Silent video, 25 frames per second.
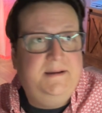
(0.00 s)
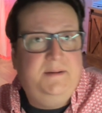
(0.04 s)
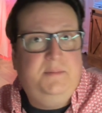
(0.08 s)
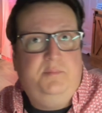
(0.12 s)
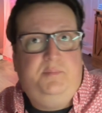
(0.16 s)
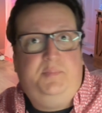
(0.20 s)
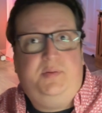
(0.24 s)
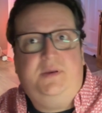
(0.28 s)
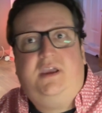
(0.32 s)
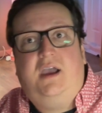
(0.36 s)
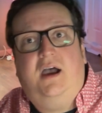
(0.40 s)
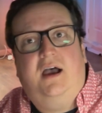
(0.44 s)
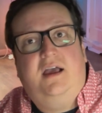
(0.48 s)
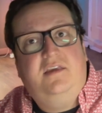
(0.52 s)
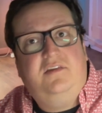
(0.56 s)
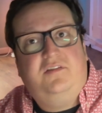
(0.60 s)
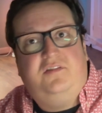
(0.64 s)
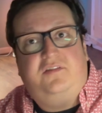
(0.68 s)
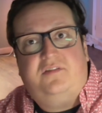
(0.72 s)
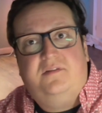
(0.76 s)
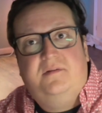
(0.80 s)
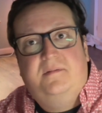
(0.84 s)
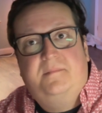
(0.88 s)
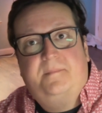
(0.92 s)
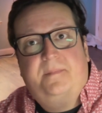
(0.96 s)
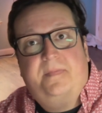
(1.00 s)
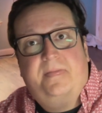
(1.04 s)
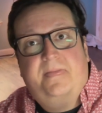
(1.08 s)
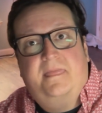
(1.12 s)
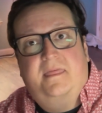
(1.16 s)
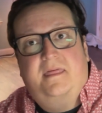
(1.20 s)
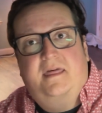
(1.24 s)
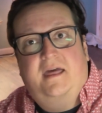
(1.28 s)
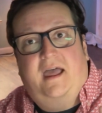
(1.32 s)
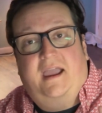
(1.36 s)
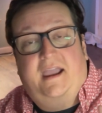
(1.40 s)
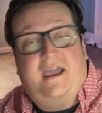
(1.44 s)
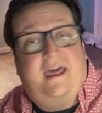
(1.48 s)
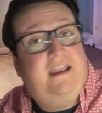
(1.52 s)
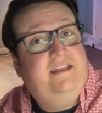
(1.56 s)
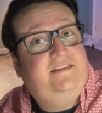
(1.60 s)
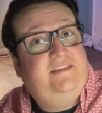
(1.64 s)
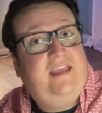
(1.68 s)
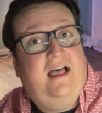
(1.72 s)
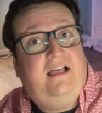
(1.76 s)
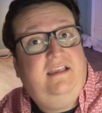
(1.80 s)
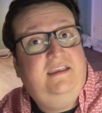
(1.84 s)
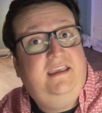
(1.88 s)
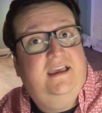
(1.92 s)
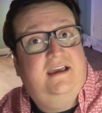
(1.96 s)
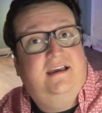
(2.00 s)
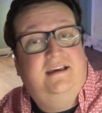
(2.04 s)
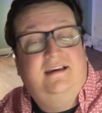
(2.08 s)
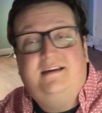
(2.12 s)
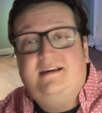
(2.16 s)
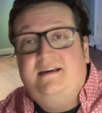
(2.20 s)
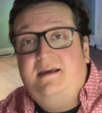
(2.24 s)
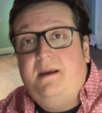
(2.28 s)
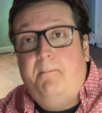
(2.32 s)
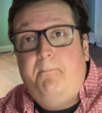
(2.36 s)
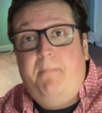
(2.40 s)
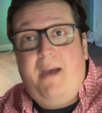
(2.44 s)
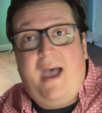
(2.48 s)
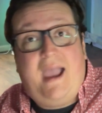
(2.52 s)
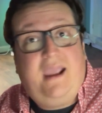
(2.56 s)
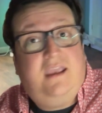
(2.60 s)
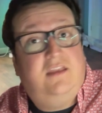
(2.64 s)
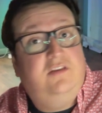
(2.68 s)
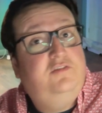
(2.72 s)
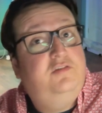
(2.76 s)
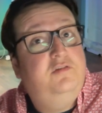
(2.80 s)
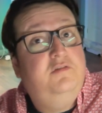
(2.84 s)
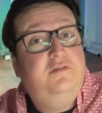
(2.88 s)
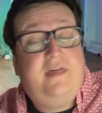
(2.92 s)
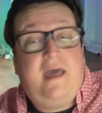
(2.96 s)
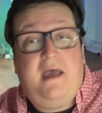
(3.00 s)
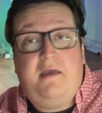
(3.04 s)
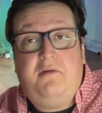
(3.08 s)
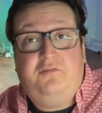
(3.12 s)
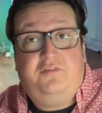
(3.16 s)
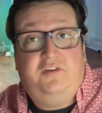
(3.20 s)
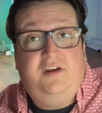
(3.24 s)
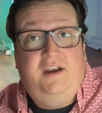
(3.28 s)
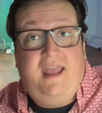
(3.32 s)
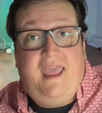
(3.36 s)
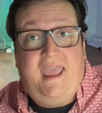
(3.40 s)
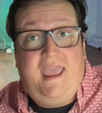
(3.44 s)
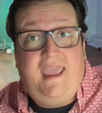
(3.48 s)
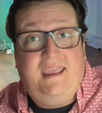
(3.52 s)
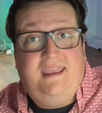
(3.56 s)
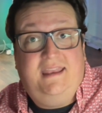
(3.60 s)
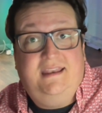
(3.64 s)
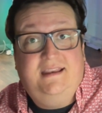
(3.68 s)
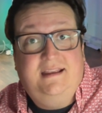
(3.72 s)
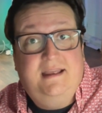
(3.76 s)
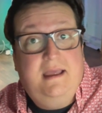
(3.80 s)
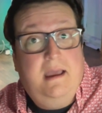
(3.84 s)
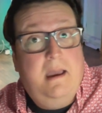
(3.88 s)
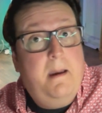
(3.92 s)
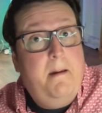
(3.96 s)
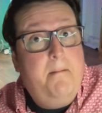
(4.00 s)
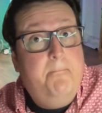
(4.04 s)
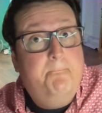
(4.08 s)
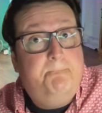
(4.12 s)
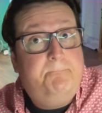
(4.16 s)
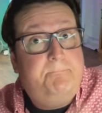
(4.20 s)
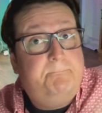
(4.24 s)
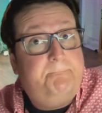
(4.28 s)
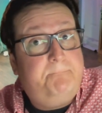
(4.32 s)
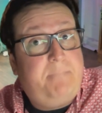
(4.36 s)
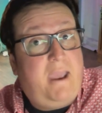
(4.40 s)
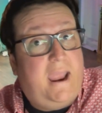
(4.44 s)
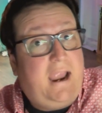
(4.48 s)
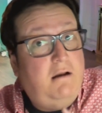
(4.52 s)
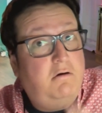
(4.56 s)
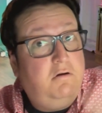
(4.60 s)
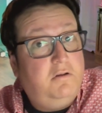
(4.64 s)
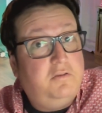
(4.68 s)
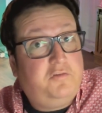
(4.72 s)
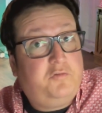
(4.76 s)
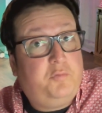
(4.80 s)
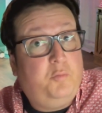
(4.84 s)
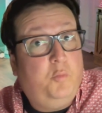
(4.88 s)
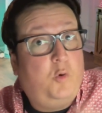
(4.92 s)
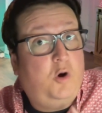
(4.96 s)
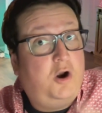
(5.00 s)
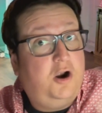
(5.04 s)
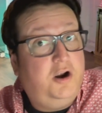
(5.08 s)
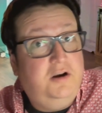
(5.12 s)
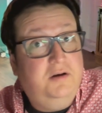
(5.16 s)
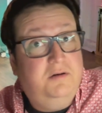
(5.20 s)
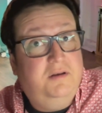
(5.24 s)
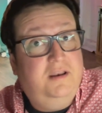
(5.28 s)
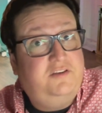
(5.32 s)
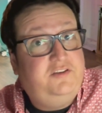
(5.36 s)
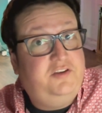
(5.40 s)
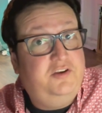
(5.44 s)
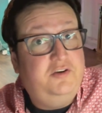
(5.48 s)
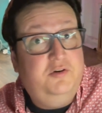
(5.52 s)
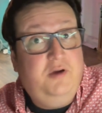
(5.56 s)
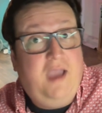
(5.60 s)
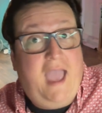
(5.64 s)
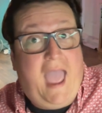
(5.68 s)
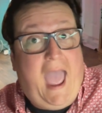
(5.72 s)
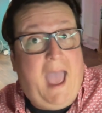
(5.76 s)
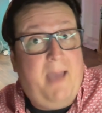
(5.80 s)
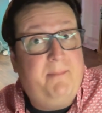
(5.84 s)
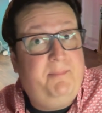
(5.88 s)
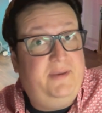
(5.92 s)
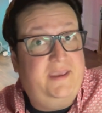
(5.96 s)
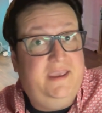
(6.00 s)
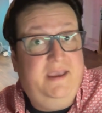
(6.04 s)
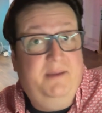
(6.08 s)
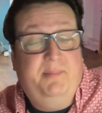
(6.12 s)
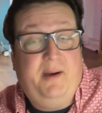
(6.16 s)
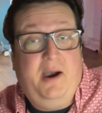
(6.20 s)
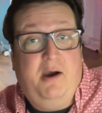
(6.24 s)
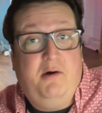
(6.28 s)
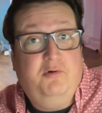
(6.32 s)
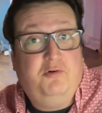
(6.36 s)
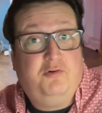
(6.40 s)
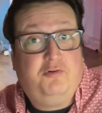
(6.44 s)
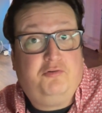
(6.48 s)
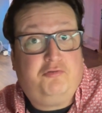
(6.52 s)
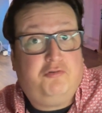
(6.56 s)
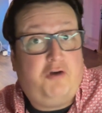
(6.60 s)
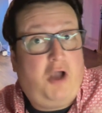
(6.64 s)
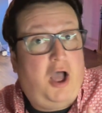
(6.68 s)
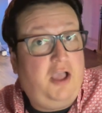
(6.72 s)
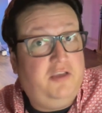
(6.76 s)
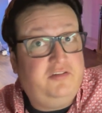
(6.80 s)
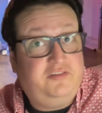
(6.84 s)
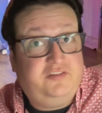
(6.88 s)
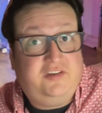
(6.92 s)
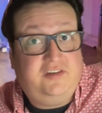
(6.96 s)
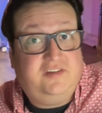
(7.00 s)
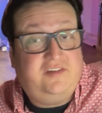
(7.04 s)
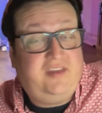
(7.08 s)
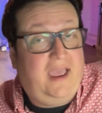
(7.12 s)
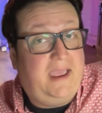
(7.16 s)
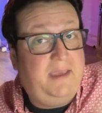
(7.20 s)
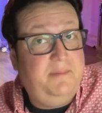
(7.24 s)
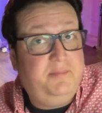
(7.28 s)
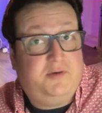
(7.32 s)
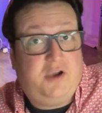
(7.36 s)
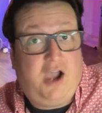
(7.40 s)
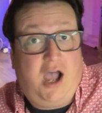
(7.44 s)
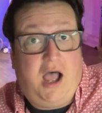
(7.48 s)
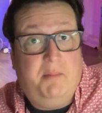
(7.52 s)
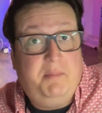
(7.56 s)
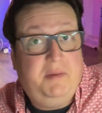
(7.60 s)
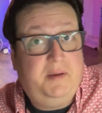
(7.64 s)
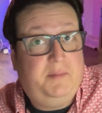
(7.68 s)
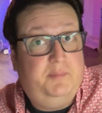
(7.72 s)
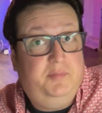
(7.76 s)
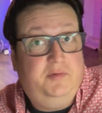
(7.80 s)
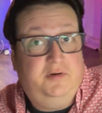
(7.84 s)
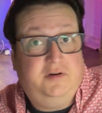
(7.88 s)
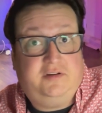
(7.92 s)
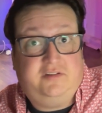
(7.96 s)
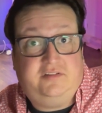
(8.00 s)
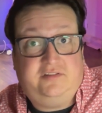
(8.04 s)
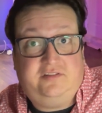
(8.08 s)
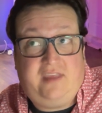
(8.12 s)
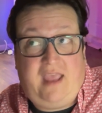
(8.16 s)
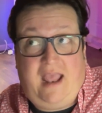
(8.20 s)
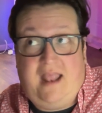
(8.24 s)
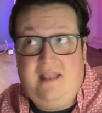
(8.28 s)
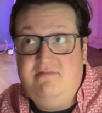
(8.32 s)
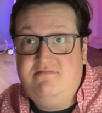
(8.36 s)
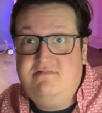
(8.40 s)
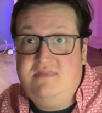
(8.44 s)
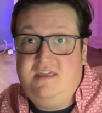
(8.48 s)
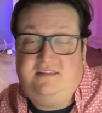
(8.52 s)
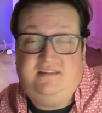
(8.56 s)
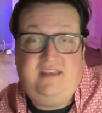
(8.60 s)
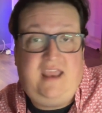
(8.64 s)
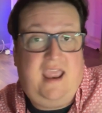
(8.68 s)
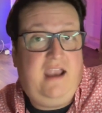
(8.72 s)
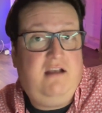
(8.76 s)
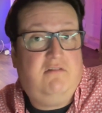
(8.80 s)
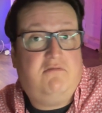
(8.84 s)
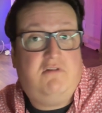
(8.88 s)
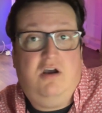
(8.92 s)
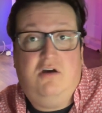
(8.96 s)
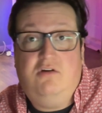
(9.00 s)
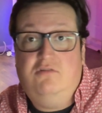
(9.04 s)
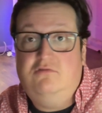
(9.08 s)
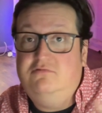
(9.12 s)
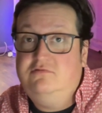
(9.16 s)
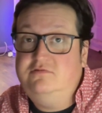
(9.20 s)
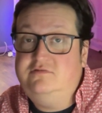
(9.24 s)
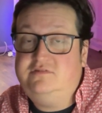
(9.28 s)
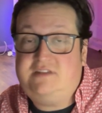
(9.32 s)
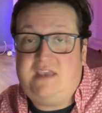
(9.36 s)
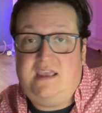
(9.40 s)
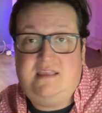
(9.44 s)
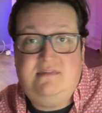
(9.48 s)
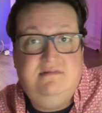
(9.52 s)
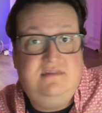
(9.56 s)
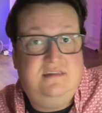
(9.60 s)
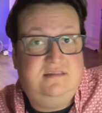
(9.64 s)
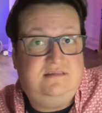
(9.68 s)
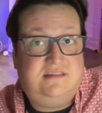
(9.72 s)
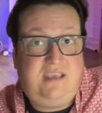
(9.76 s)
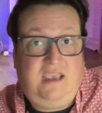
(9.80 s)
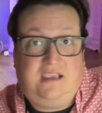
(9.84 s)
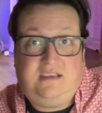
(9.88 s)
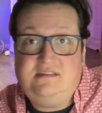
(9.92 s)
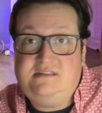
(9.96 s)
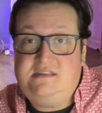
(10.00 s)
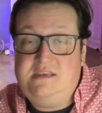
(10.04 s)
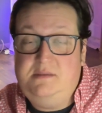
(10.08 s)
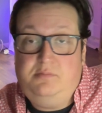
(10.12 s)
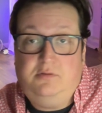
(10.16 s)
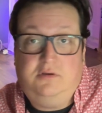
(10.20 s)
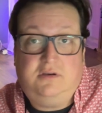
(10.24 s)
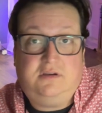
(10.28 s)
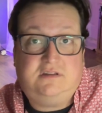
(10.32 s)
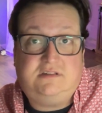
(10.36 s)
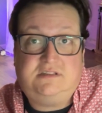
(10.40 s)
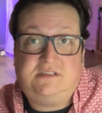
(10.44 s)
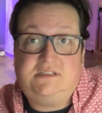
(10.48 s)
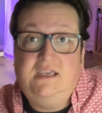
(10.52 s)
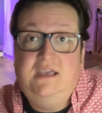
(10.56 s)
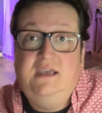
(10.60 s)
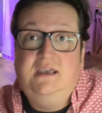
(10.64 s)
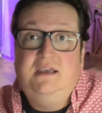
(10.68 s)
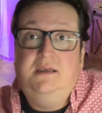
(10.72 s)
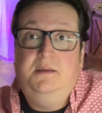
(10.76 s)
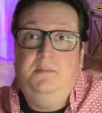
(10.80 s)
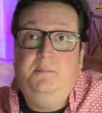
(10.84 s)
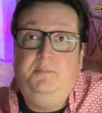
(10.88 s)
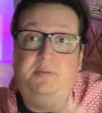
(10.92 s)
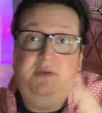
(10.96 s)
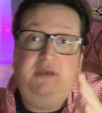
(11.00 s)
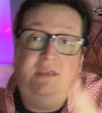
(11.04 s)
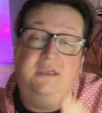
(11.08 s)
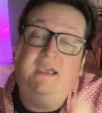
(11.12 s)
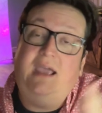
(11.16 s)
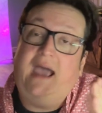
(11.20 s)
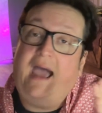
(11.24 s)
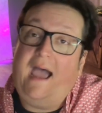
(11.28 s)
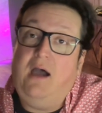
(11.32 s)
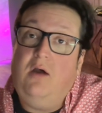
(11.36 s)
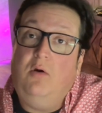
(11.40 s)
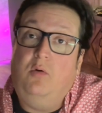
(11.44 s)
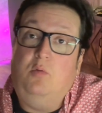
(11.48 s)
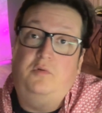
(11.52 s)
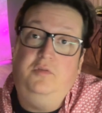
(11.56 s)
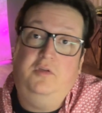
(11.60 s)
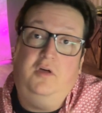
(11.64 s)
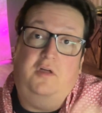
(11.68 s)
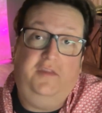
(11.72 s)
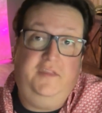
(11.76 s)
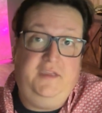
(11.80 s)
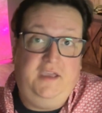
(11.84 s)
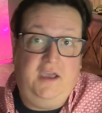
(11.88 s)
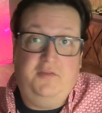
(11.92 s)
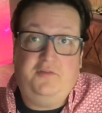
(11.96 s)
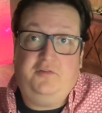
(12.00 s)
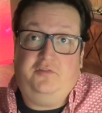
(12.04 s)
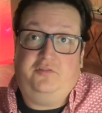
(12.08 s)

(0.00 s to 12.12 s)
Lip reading: Because I gotta tell you, back in 2008, parents weren't too happy about Crossed-type comic books and the tarots and the sexy books being out with all the other